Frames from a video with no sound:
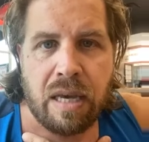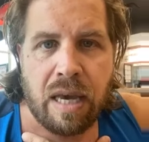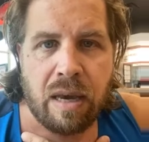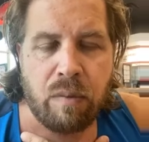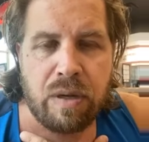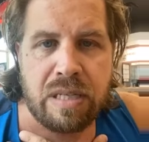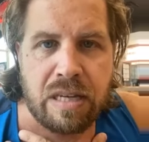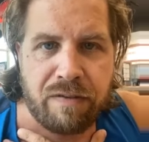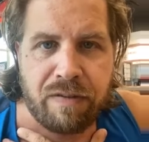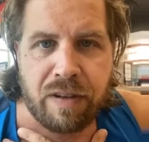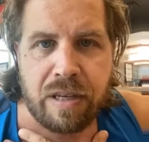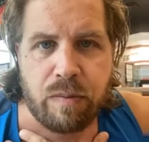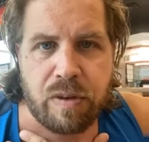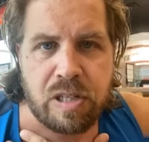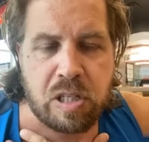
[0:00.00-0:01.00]
and we
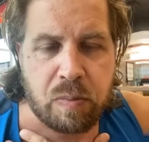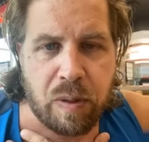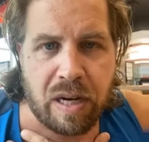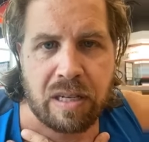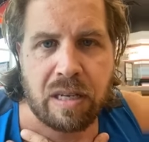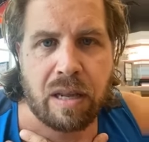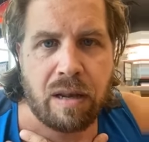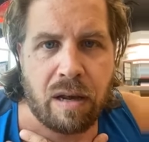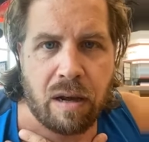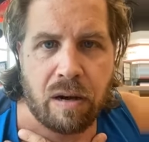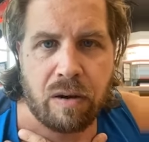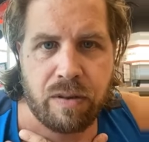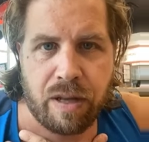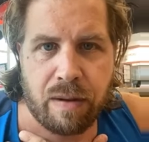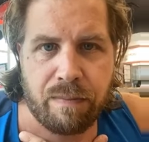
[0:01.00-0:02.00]
definitely respect and
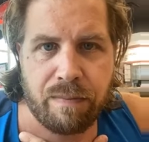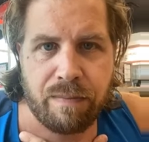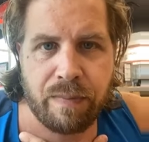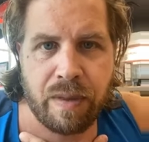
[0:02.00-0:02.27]
honor them.